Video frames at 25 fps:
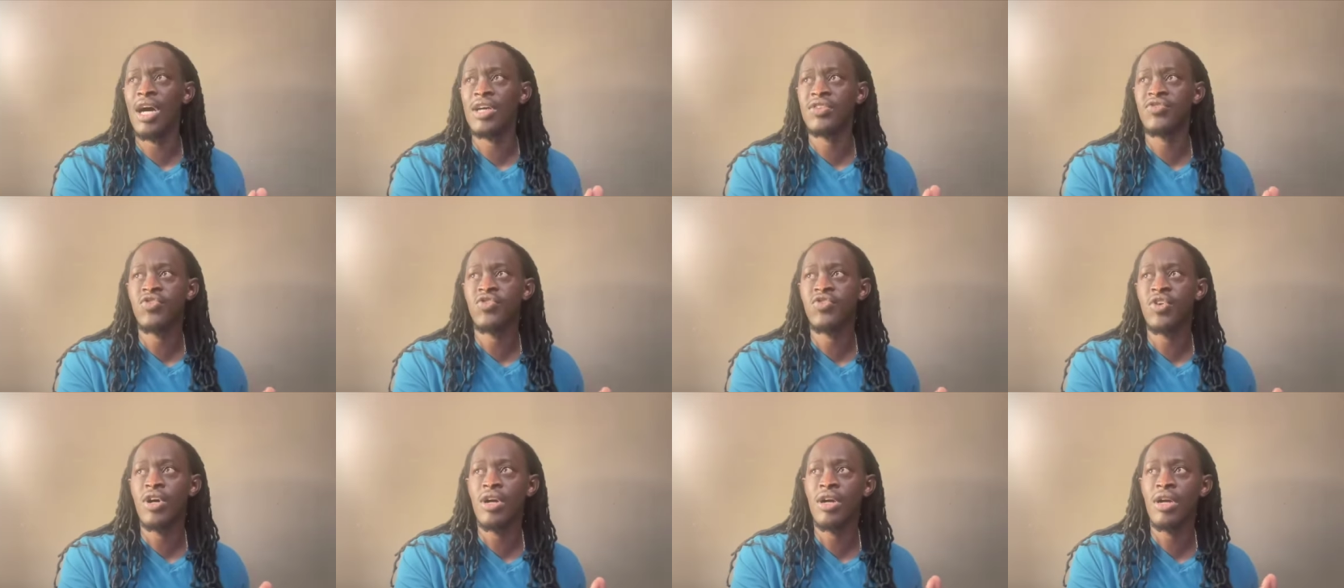
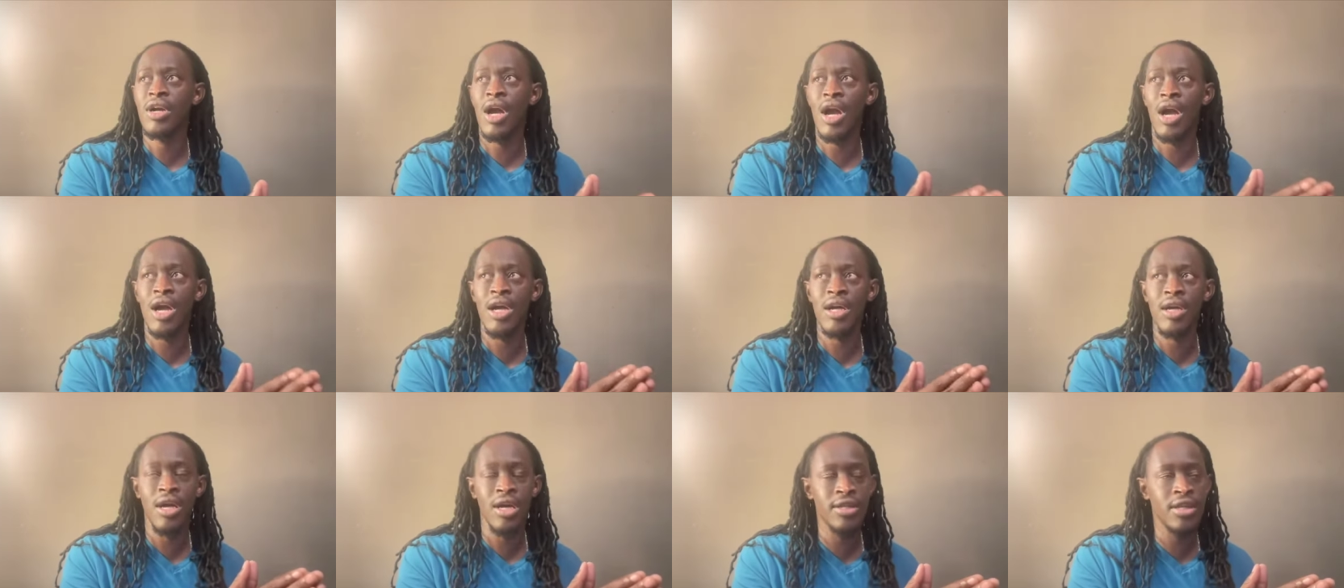far
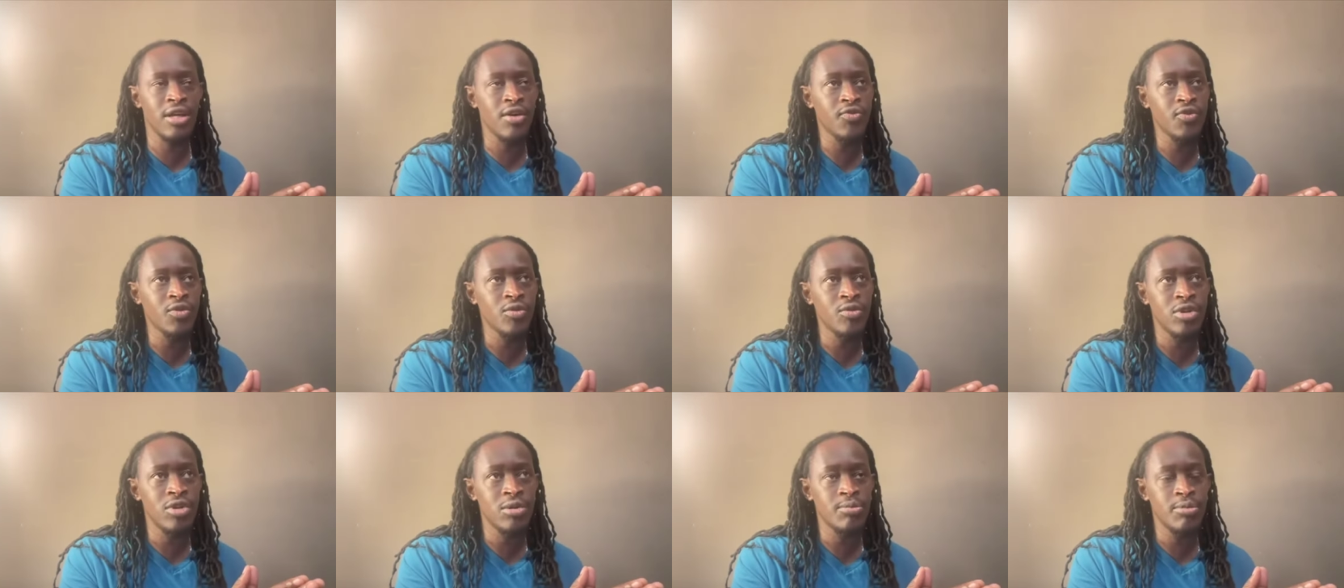I, I definitely
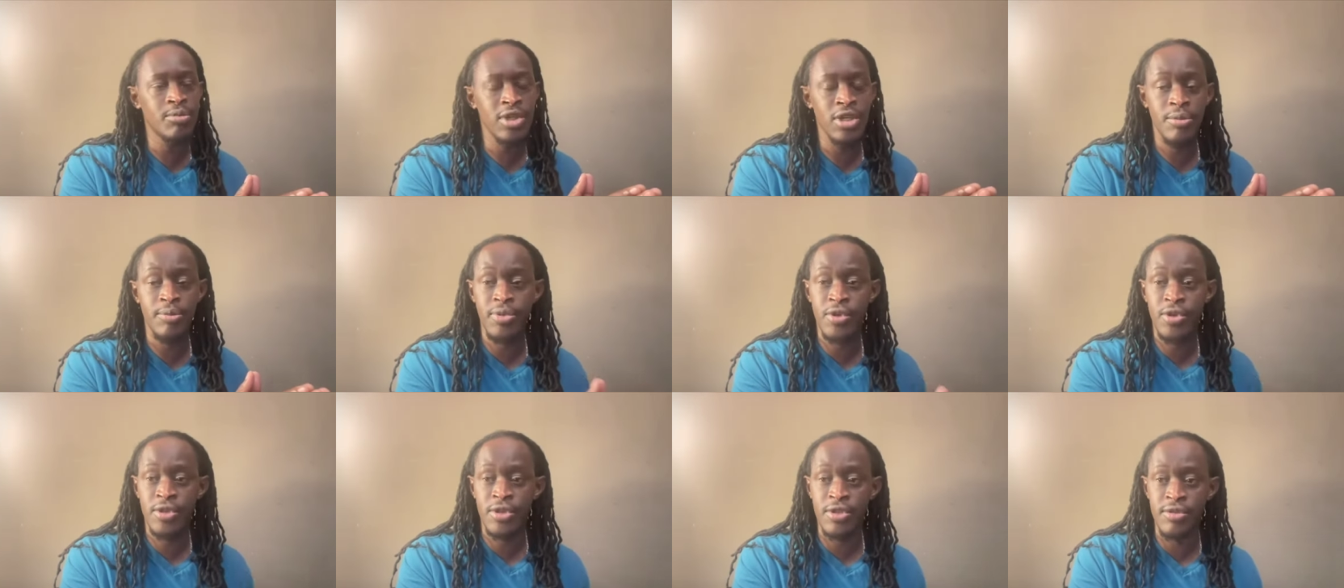want to be in
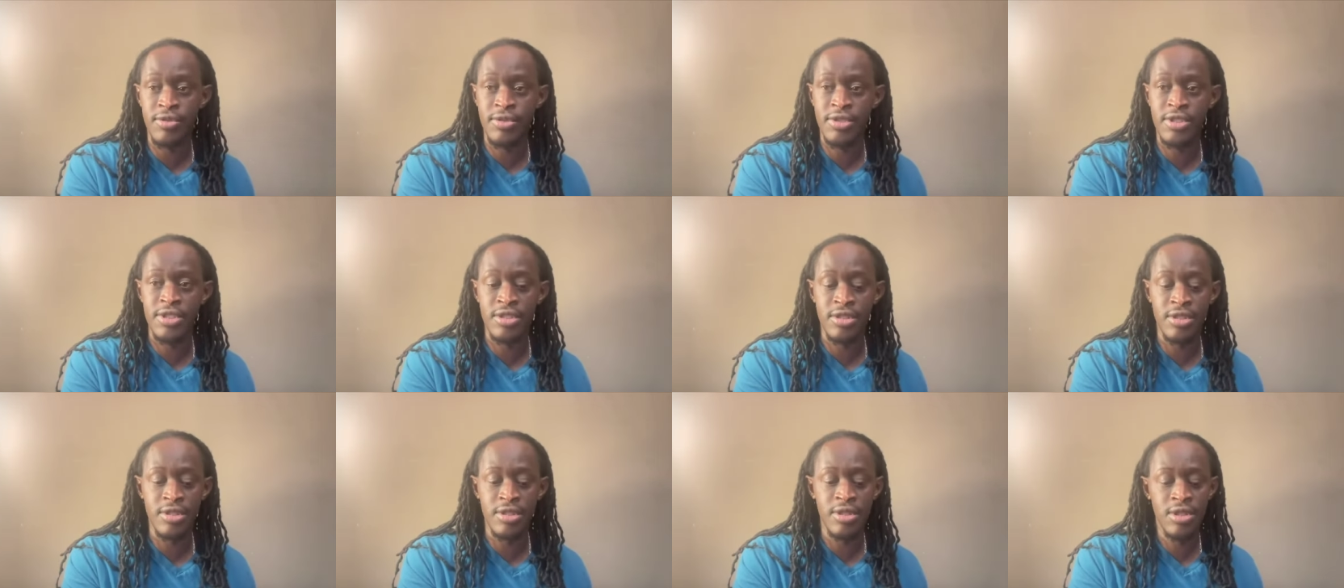
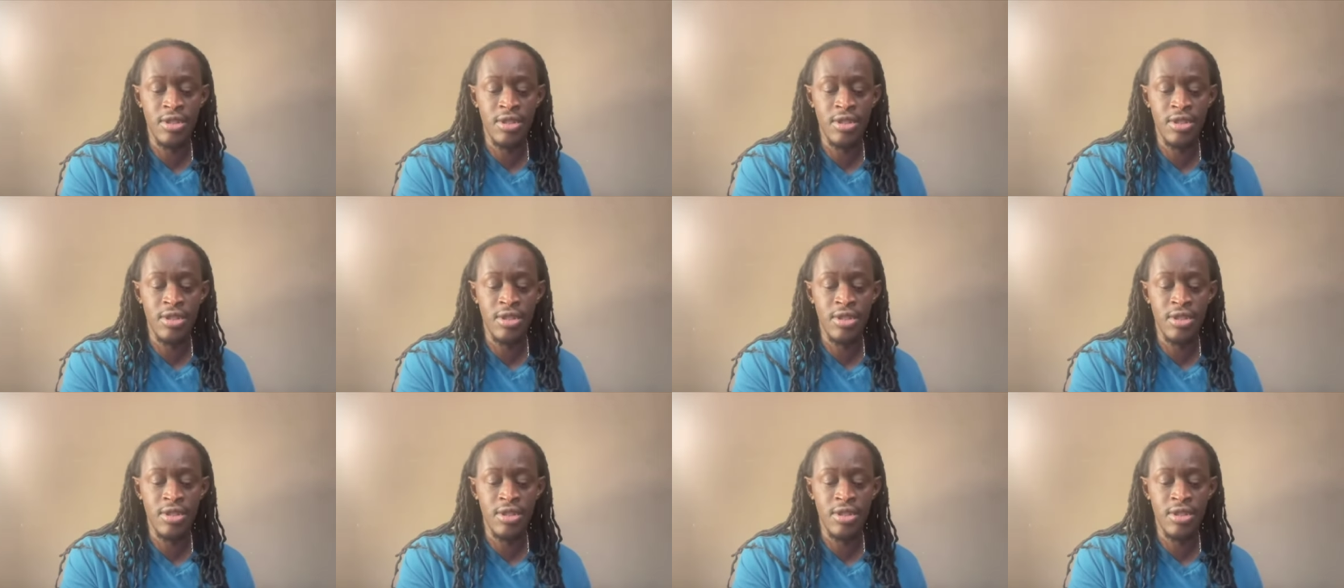producing.